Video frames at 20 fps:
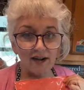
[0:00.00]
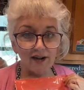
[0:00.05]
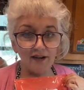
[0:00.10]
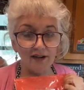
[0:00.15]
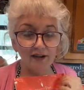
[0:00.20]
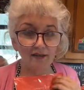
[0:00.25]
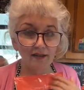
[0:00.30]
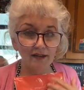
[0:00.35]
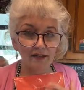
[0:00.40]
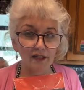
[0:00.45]

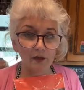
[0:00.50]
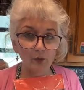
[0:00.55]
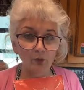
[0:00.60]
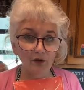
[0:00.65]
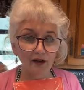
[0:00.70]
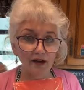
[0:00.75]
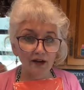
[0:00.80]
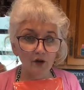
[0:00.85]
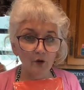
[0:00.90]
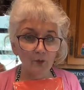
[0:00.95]
cake. This is
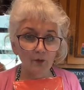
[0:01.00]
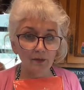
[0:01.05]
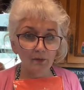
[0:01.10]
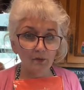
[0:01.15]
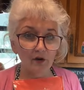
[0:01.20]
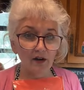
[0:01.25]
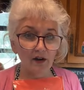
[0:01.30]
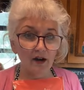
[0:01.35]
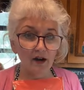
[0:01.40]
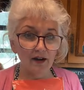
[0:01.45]
brand new by
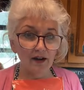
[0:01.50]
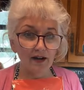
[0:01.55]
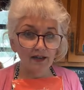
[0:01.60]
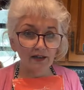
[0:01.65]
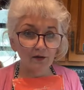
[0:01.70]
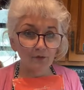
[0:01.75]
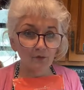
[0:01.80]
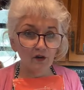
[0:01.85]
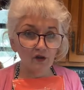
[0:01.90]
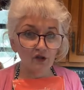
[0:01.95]
Mar uh,
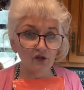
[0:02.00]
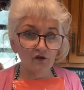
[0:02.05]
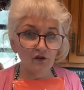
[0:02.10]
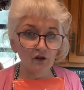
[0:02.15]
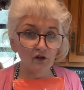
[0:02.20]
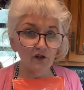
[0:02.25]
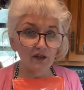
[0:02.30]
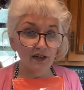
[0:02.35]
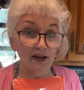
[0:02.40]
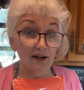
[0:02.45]
has a March
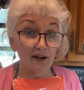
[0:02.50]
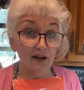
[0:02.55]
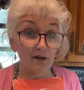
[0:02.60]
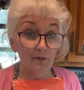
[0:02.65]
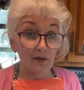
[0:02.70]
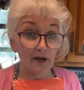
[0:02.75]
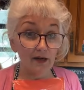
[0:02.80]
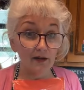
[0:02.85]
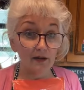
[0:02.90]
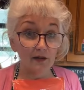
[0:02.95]
1st, and I'm
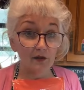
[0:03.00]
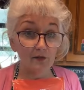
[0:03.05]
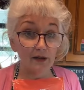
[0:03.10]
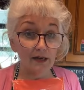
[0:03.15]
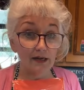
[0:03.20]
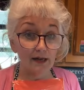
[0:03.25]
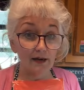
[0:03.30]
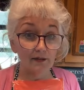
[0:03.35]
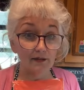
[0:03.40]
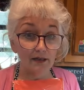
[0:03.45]
gonna make this
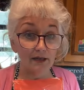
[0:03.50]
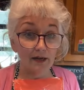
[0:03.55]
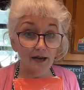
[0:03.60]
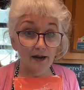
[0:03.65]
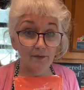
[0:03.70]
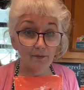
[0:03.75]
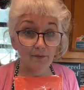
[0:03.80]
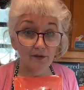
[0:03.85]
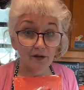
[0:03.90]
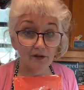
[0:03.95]
right now
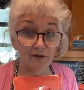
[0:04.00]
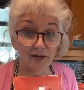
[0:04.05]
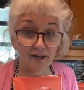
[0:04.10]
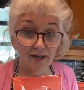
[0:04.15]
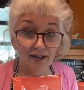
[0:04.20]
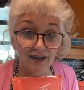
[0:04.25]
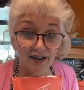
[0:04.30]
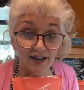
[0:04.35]
today, all right?